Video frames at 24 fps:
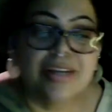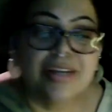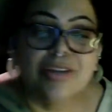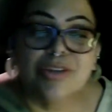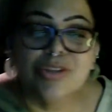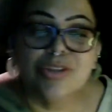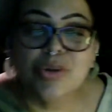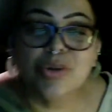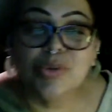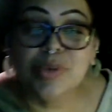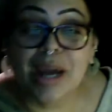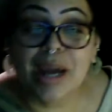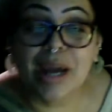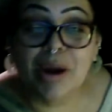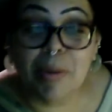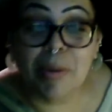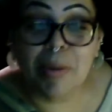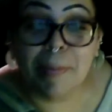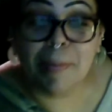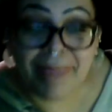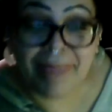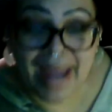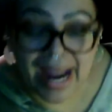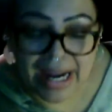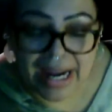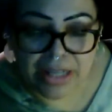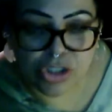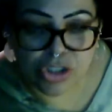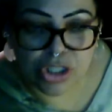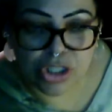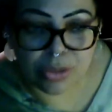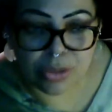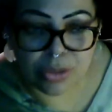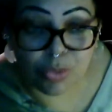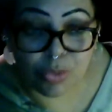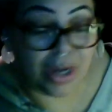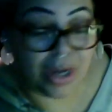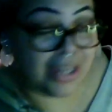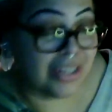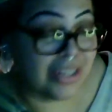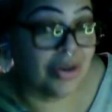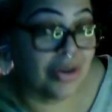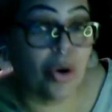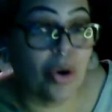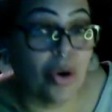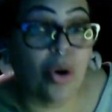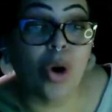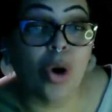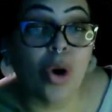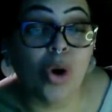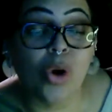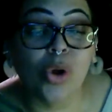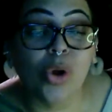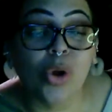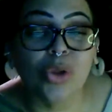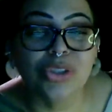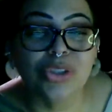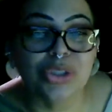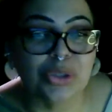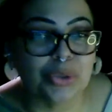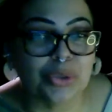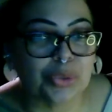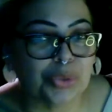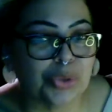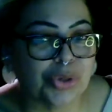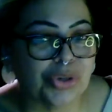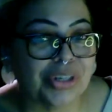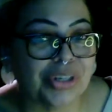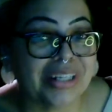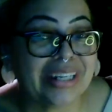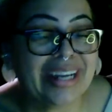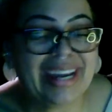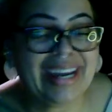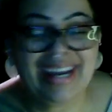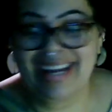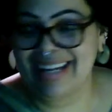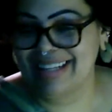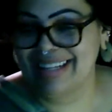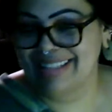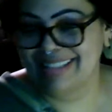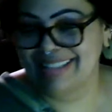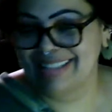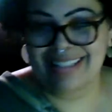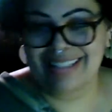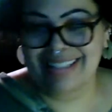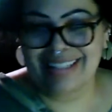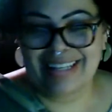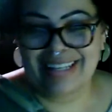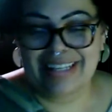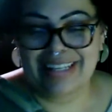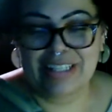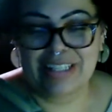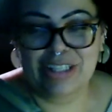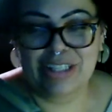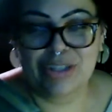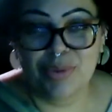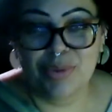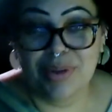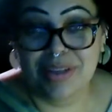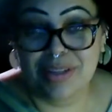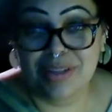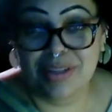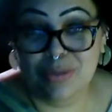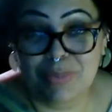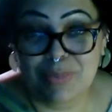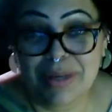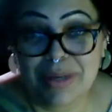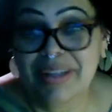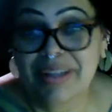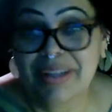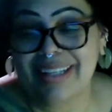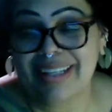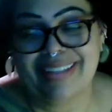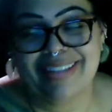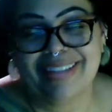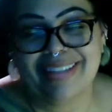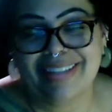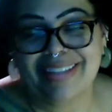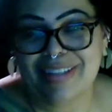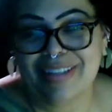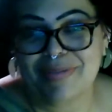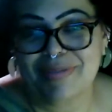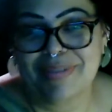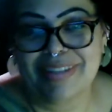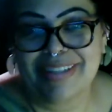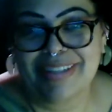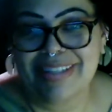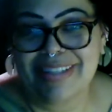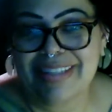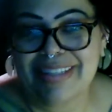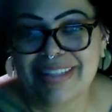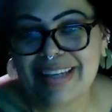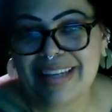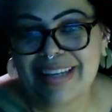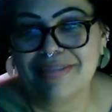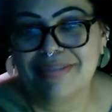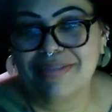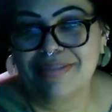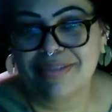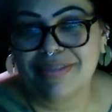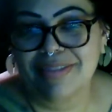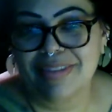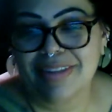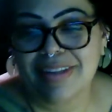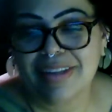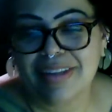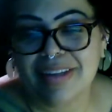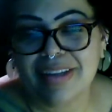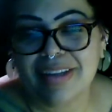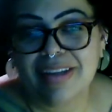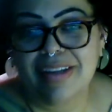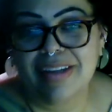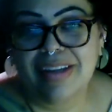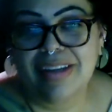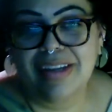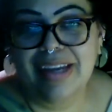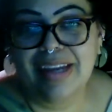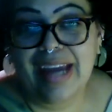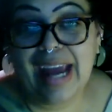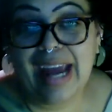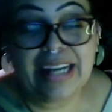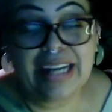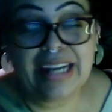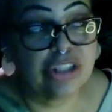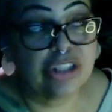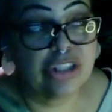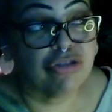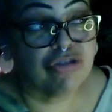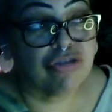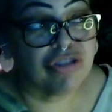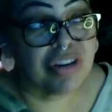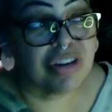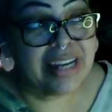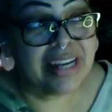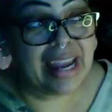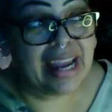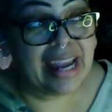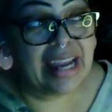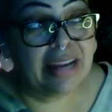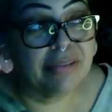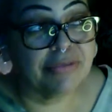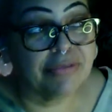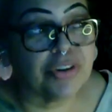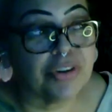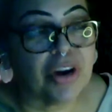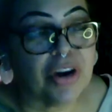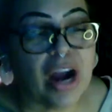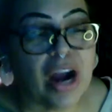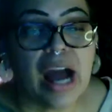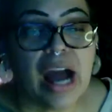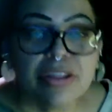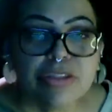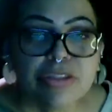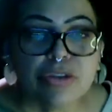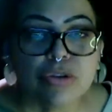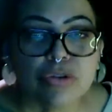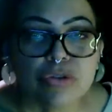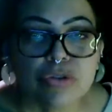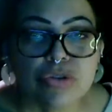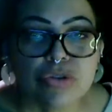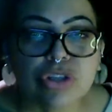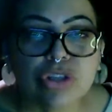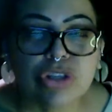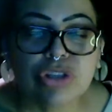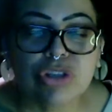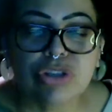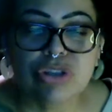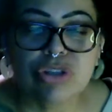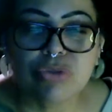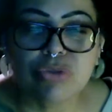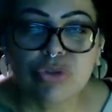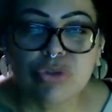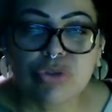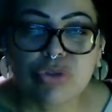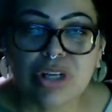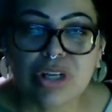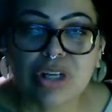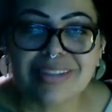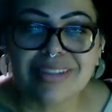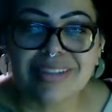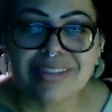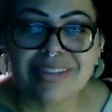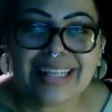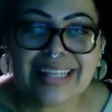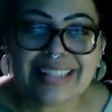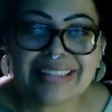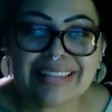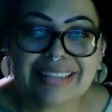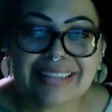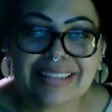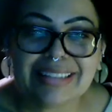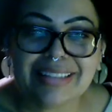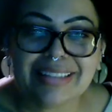So now imagine what all you'll create to experience, to receive, and to create for others to do just that.